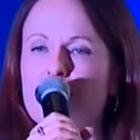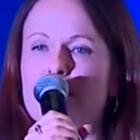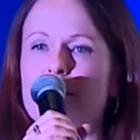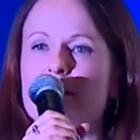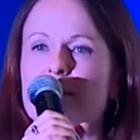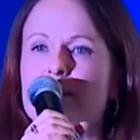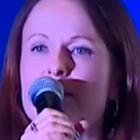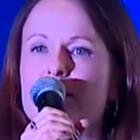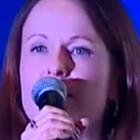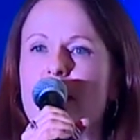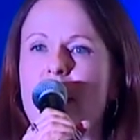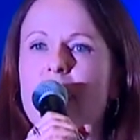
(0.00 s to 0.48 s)

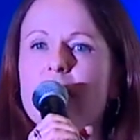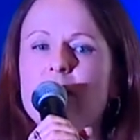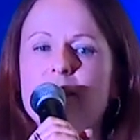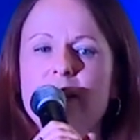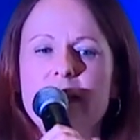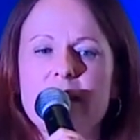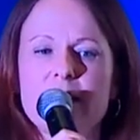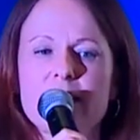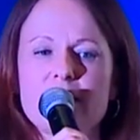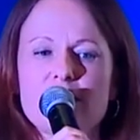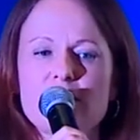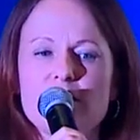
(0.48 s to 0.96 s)
So I'd
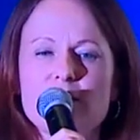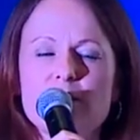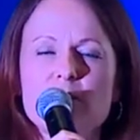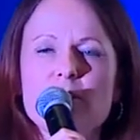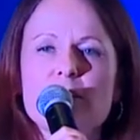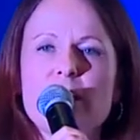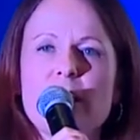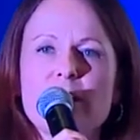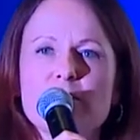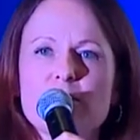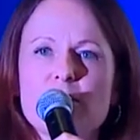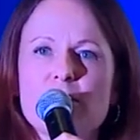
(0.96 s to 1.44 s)
like you
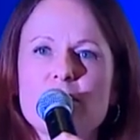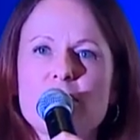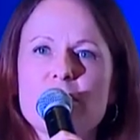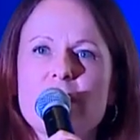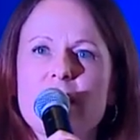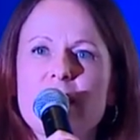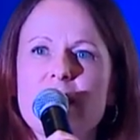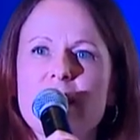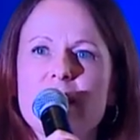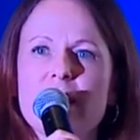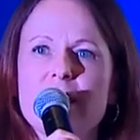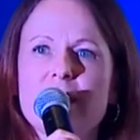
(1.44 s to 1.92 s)
now to
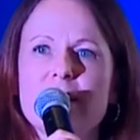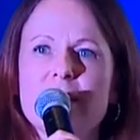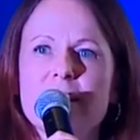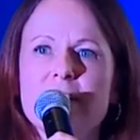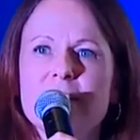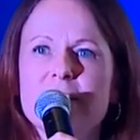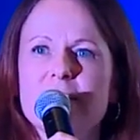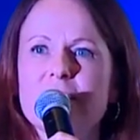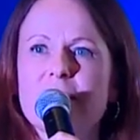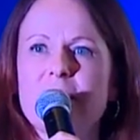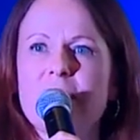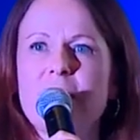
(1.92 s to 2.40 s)
take
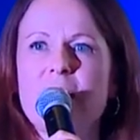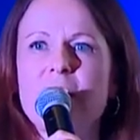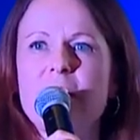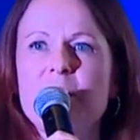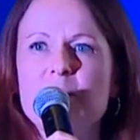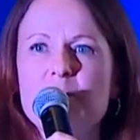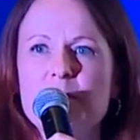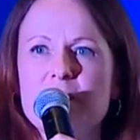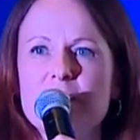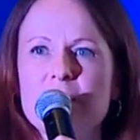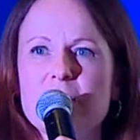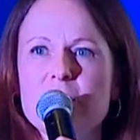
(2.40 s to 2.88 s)
a
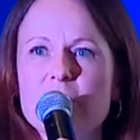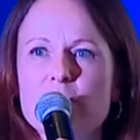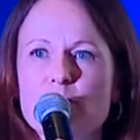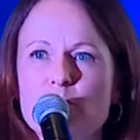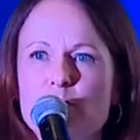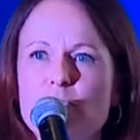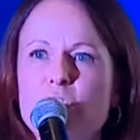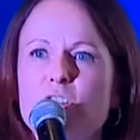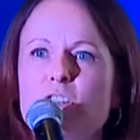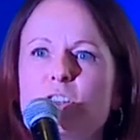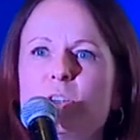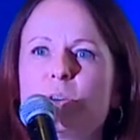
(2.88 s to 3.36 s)
minute or
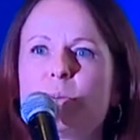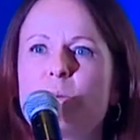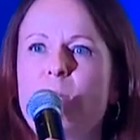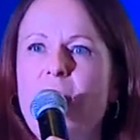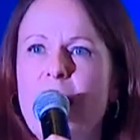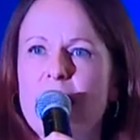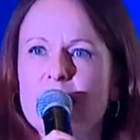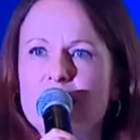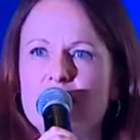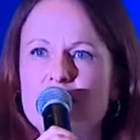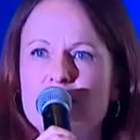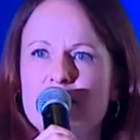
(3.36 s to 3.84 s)
two
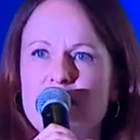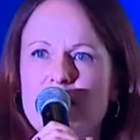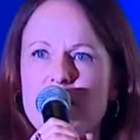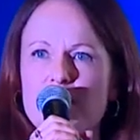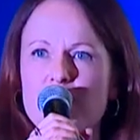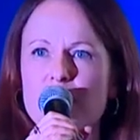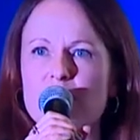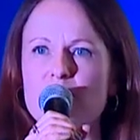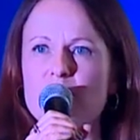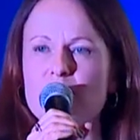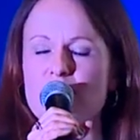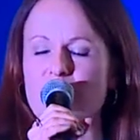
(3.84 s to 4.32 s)
at the
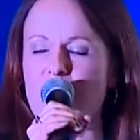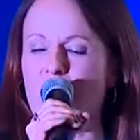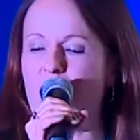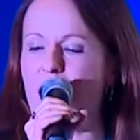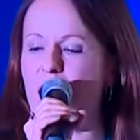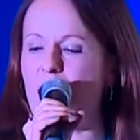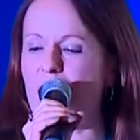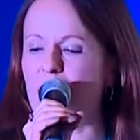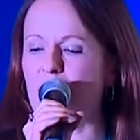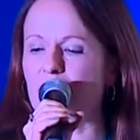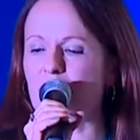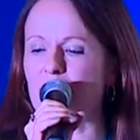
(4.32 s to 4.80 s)
tables
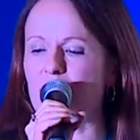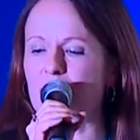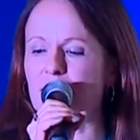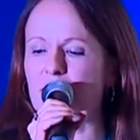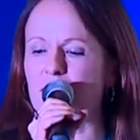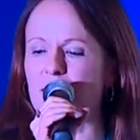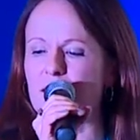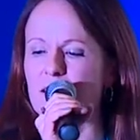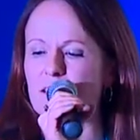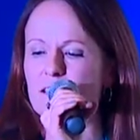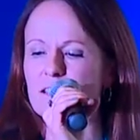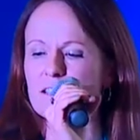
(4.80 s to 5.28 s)
and
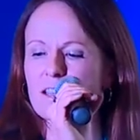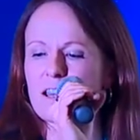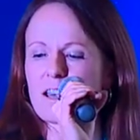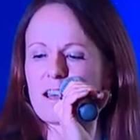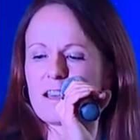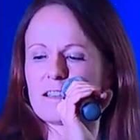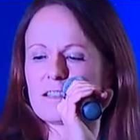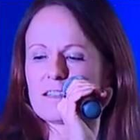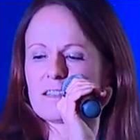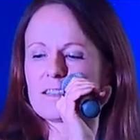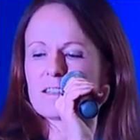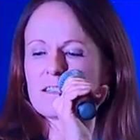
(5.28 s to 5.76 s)

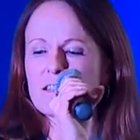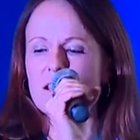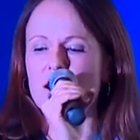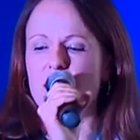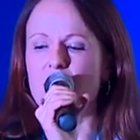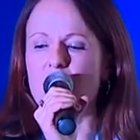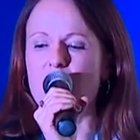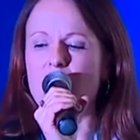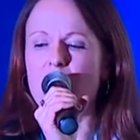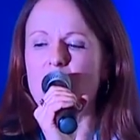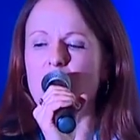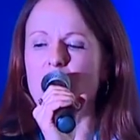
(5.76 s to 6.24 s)
discuss
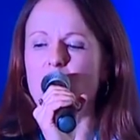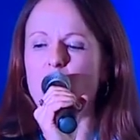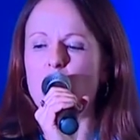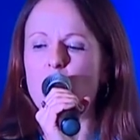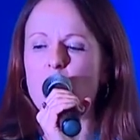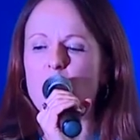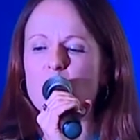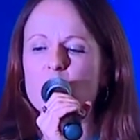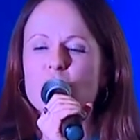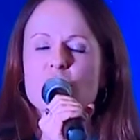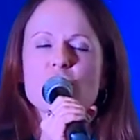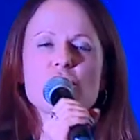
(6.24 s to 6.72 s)

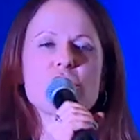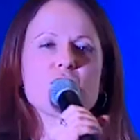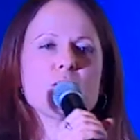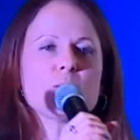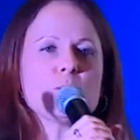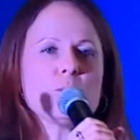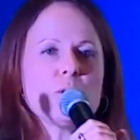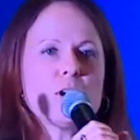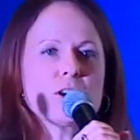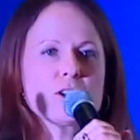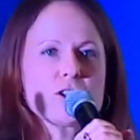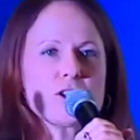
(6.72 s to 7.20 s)
what
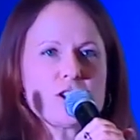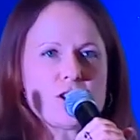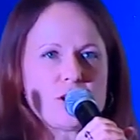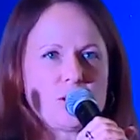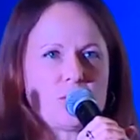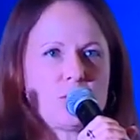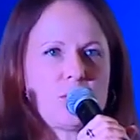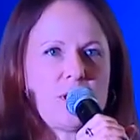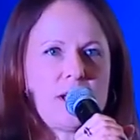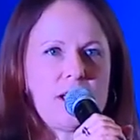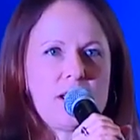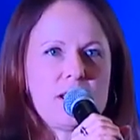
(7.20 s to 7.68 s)
you are
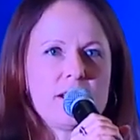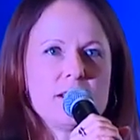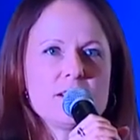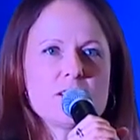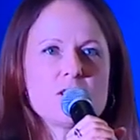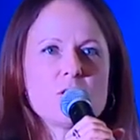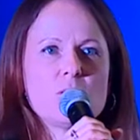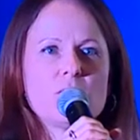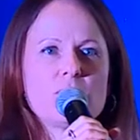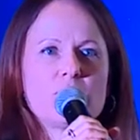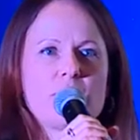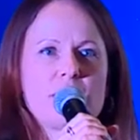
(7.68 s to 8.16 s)
doing in
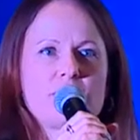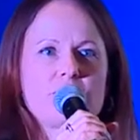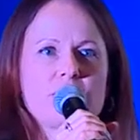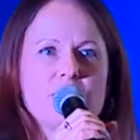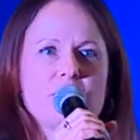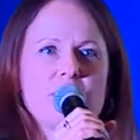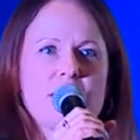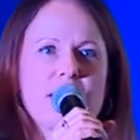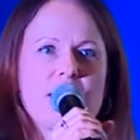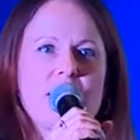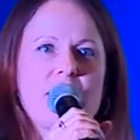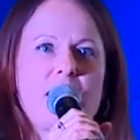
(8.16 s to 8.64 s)
your
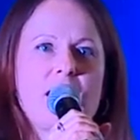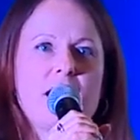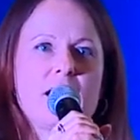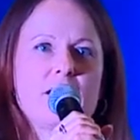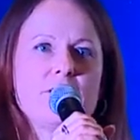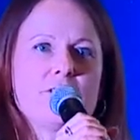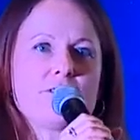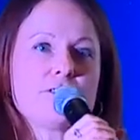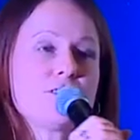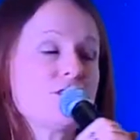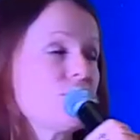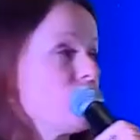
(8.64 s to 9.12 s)
everyday
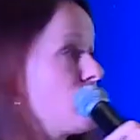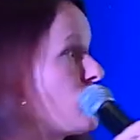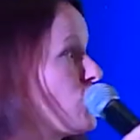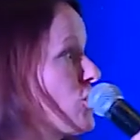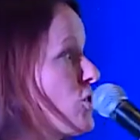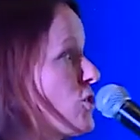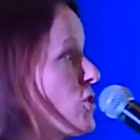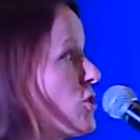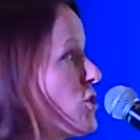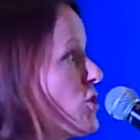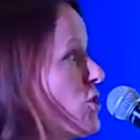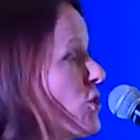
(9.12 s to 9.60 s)
life
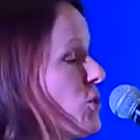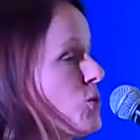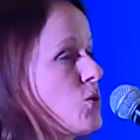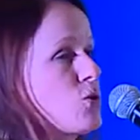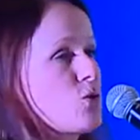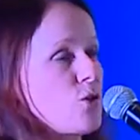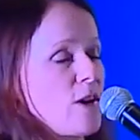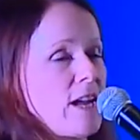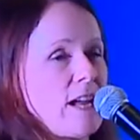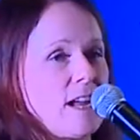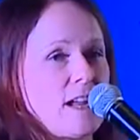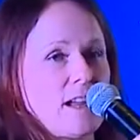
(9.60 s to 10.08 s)
to
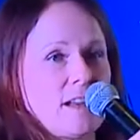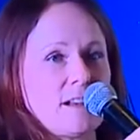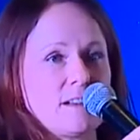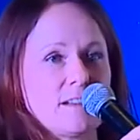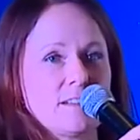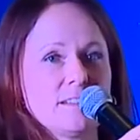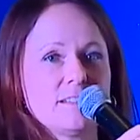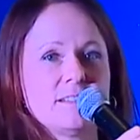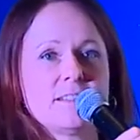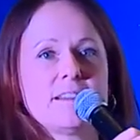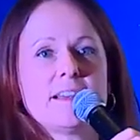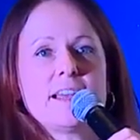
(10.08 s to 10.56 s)

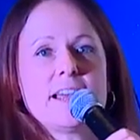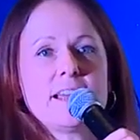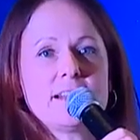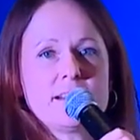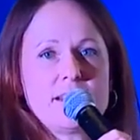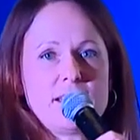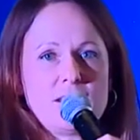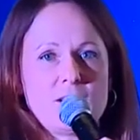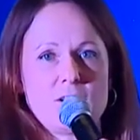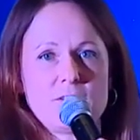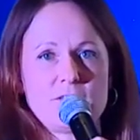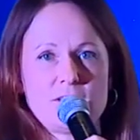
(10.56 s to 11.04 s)
train
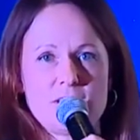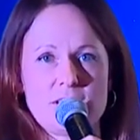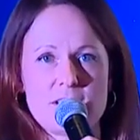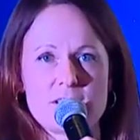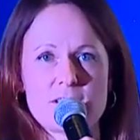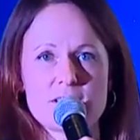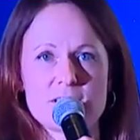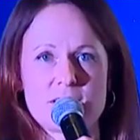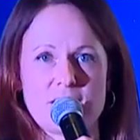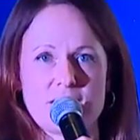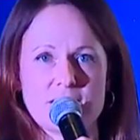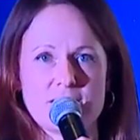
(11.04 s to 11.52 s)
any of these
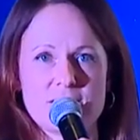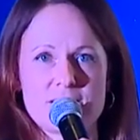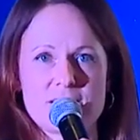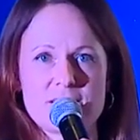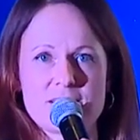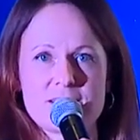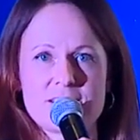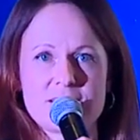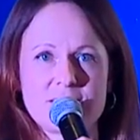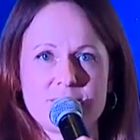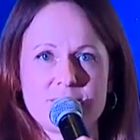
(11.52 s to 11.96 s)
skills.